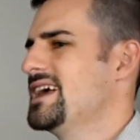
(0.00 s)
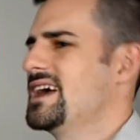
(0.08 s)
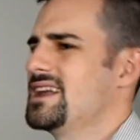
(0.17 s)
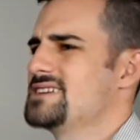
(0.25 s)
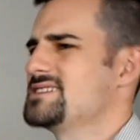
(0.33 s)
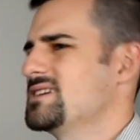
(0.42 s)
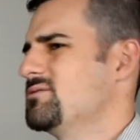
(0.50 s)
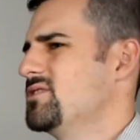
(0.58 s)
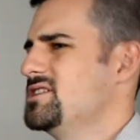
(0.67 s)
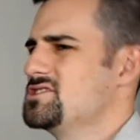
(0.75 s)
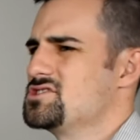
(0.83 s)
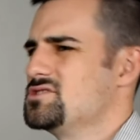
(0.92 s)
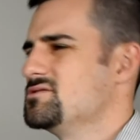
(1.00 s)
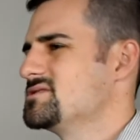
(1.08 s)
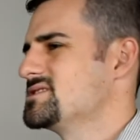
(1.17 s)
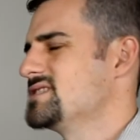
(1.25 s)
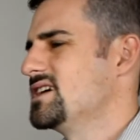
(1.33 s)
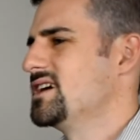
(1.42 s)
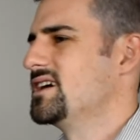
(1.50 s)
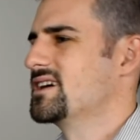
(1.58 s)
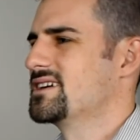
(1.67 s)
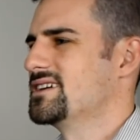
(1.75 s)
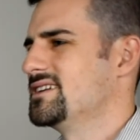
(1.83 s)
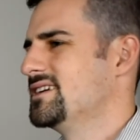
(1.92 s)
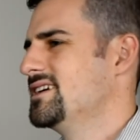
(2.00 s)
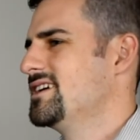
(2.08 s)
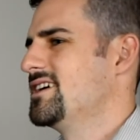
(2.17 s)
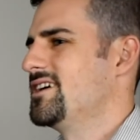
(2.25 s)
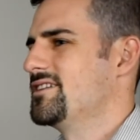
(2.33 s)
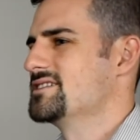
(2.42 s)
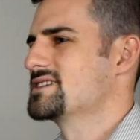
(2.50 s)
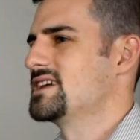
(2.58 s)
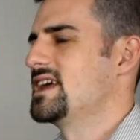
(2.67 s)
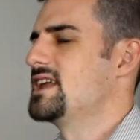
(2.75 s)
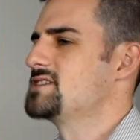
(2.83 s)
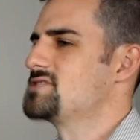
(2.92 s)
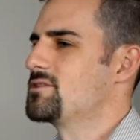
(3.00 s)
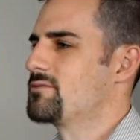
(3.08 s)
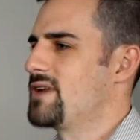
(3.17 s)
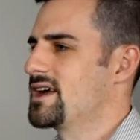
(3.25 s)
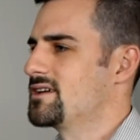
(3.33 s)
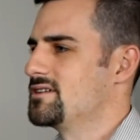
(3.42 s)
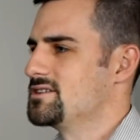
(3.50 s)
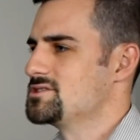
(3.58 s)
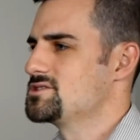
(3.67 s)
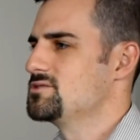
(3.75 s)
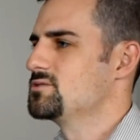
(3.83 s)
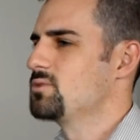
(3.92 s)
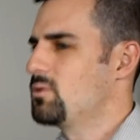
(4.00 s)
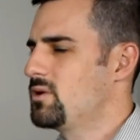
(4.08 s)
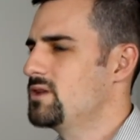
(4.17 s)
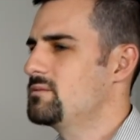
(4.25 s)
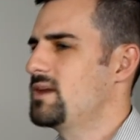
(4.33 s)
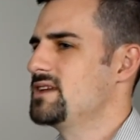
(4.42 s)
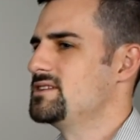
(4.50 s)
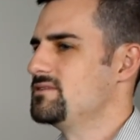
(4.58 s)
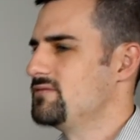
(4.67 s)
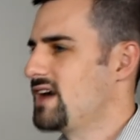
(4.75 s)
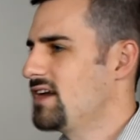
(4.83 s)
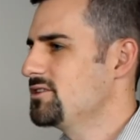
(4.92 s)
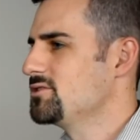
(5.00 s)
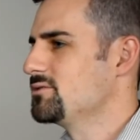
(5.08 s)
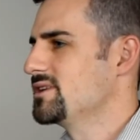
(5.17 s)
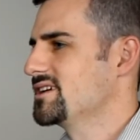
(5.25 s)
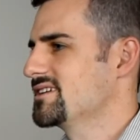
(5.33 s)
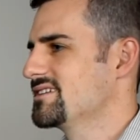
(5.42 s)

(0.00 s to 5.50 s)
and I say, well, his shoes suck, and all this kind of, and I start ragging on his shoes. Well, what am I devaluing?